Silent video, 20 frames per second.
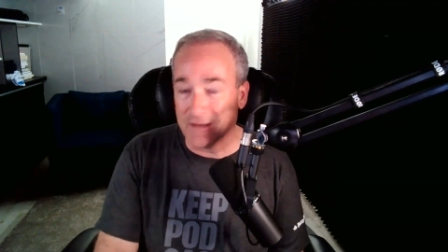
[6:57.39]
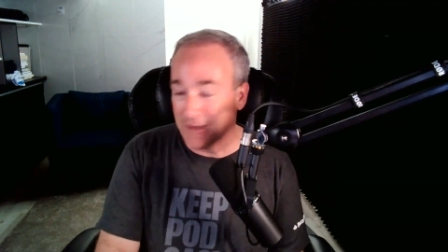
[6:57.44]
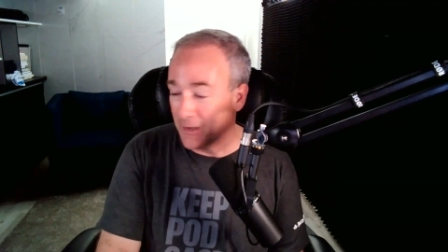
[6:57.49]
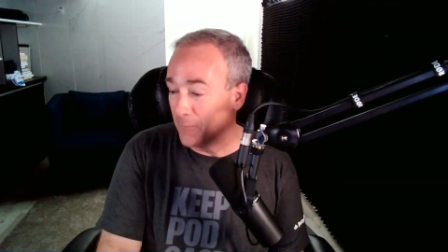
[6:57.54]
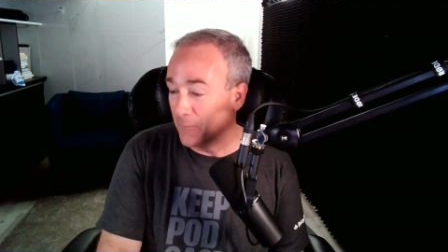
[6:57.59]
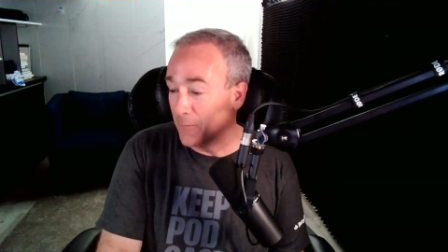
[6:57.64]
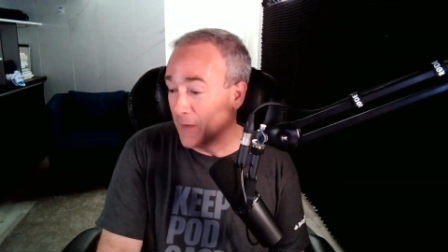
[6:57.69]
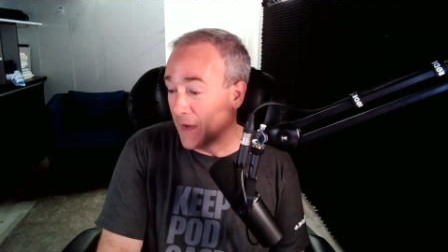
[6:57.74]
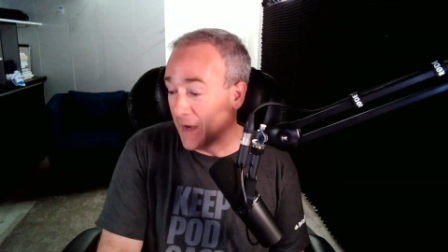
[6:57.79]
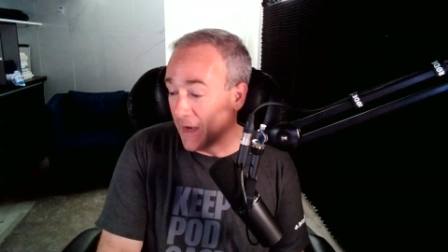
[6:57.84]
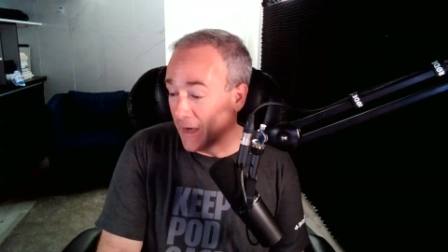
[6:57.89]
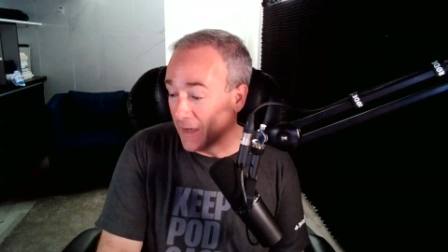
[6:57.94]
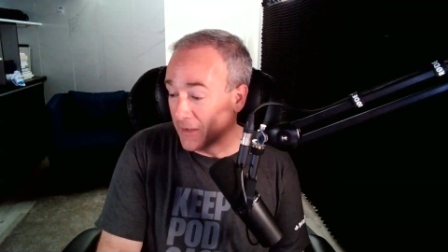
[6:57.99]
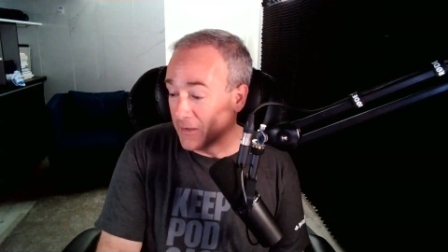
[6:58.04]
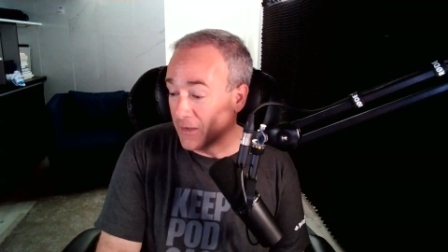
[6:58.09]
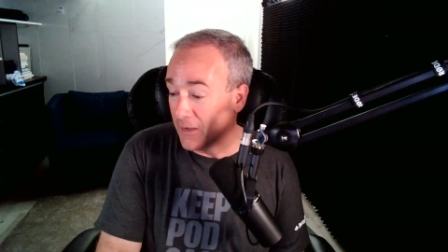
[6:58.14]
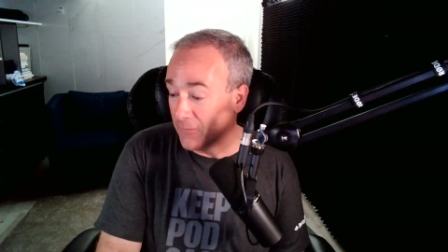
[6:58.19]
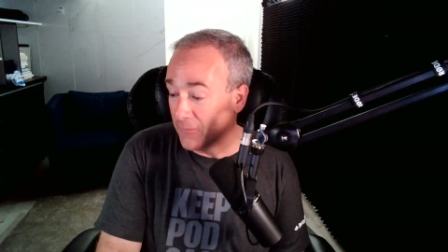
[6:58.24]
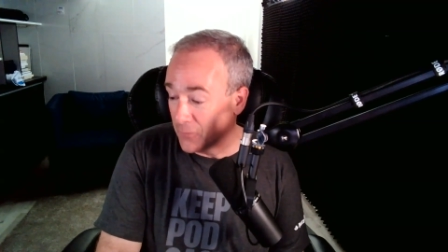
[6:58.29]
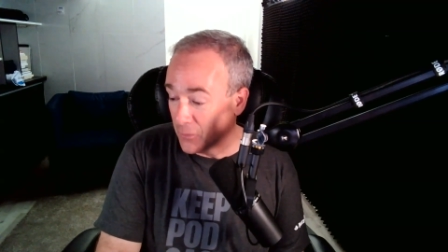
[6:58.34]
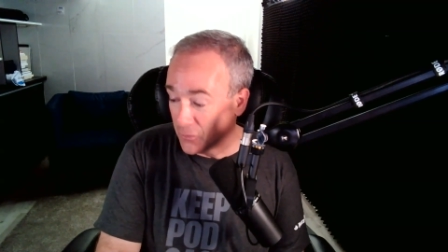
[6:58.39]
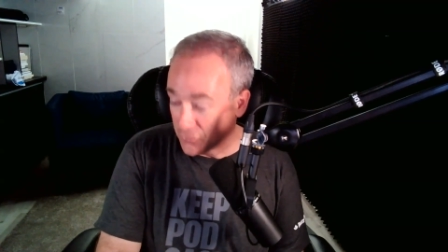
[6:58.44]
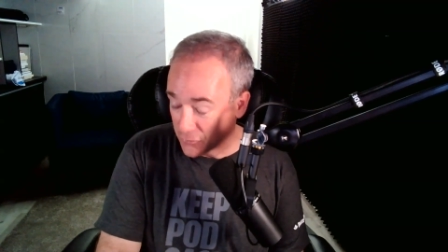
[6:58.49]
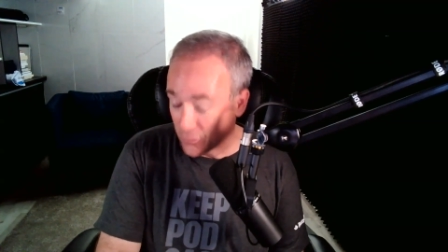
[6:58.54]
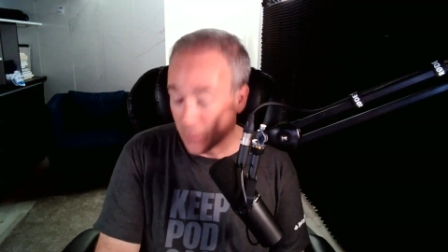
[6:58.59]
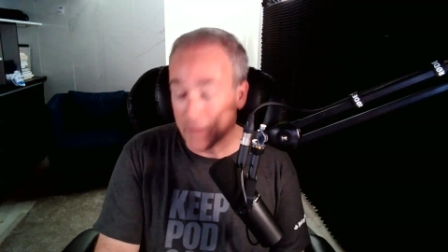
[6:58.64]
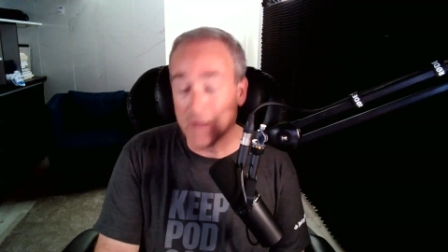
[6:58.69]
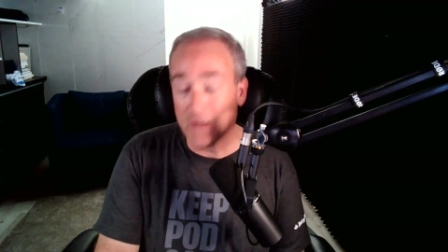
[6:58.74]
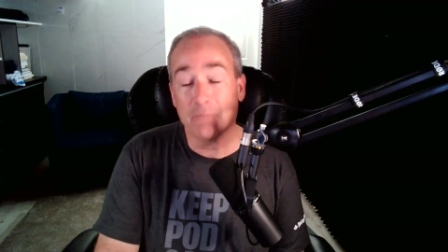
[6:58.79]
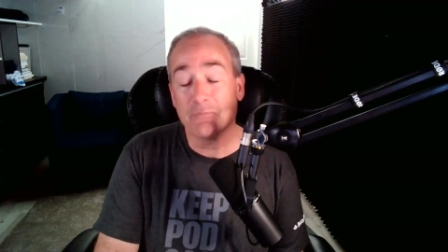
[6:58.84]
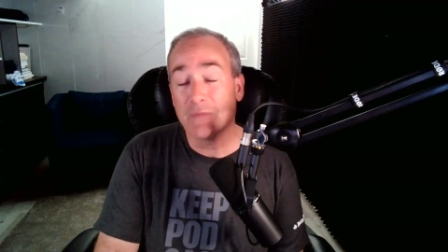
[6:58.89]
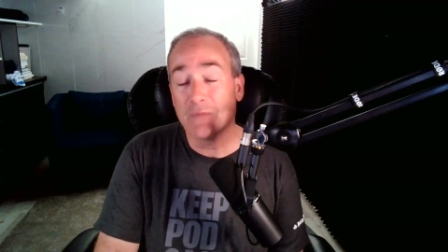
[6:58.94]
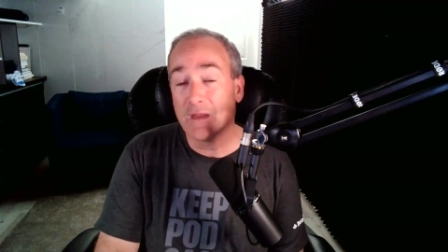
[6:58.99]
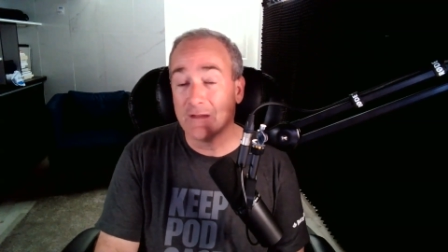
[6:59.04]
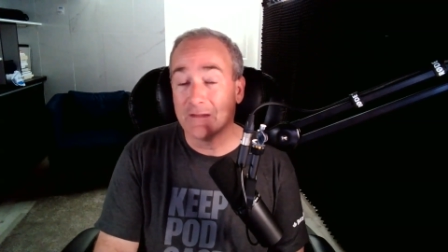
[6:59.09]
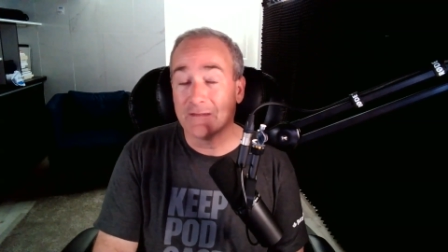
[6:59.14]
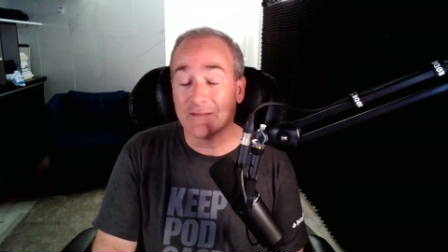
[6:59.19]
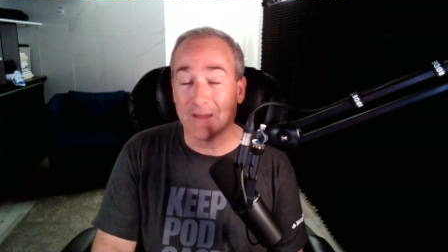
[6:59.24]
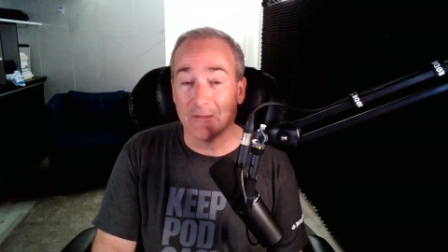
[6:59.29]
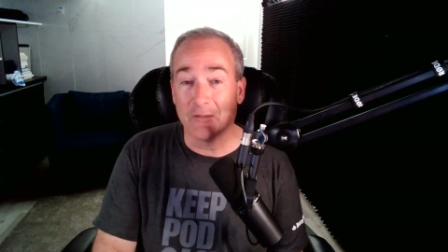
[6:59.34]
Um, and if you enjoyed it,
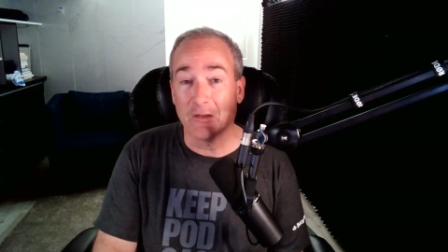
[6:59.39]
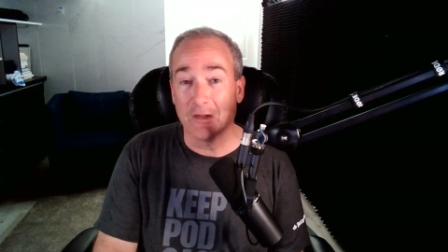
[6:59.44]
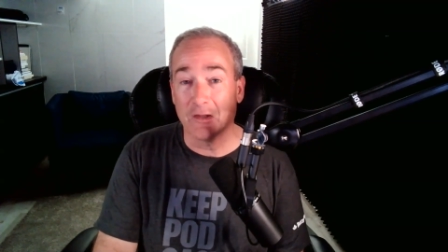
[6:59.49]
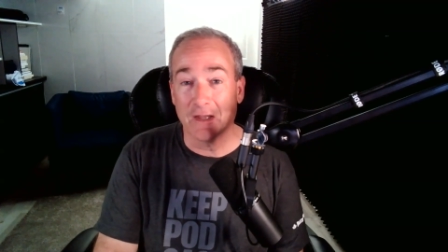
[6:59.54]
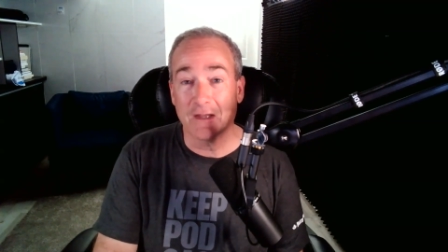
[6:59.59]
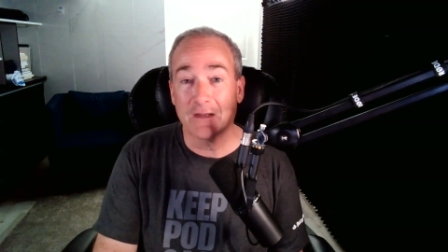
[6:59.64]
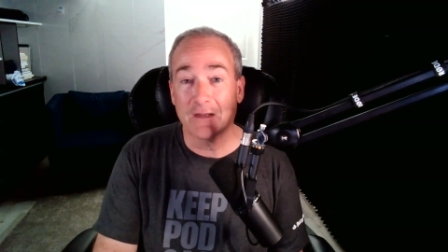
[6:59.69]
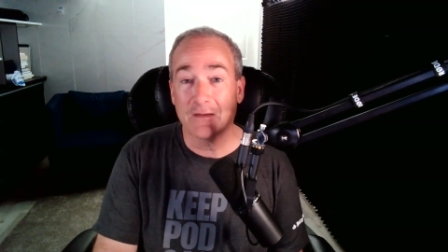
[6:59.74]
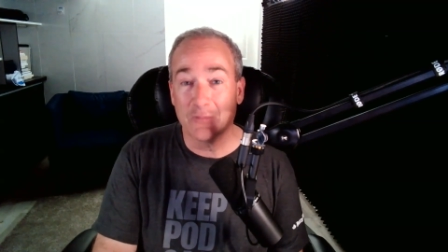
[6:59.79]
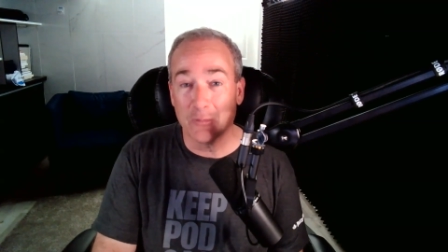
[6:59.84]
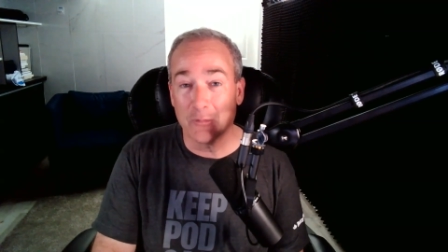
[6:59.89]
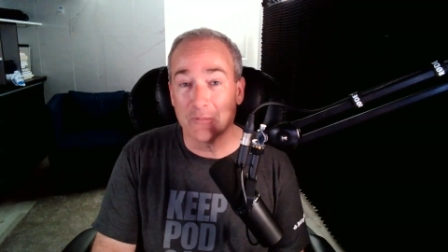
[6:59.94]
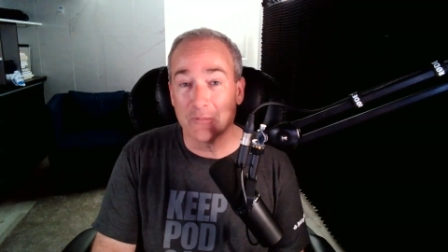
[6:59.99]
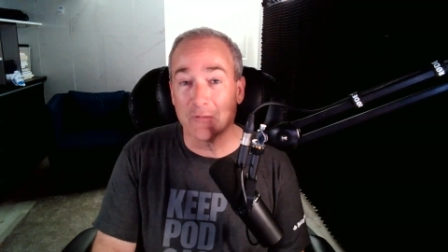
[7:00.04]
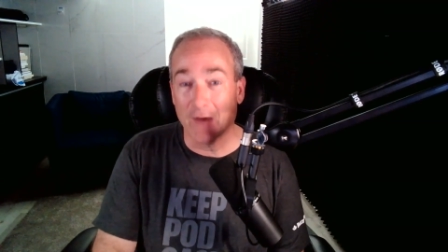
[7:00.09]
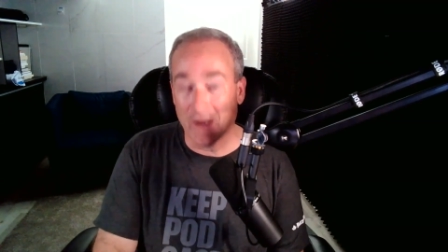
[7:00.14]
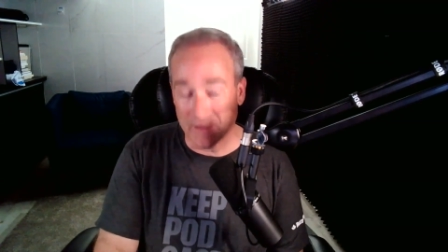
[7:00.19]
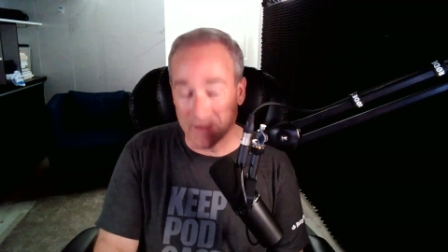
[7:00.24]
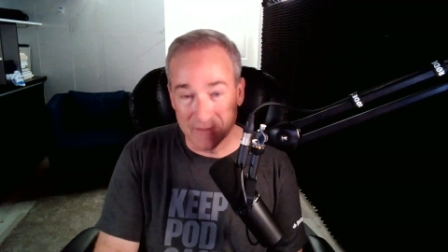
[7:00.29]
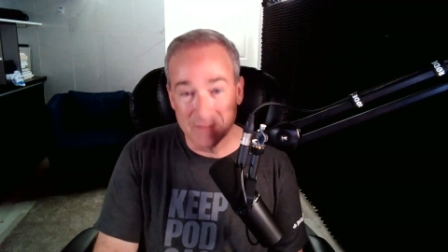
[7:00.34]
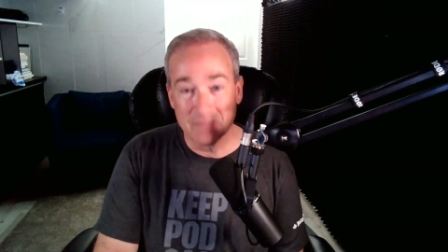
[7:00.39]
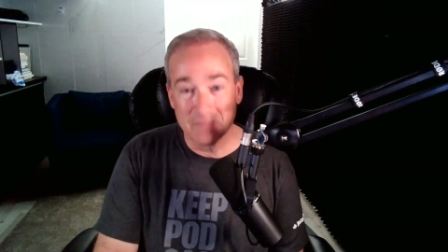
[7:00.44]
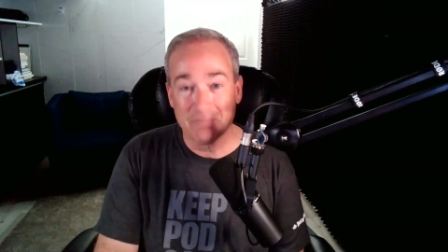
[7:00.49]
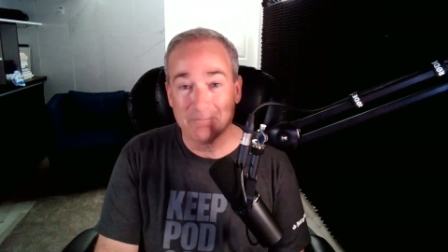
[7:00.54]
send the link to a friend.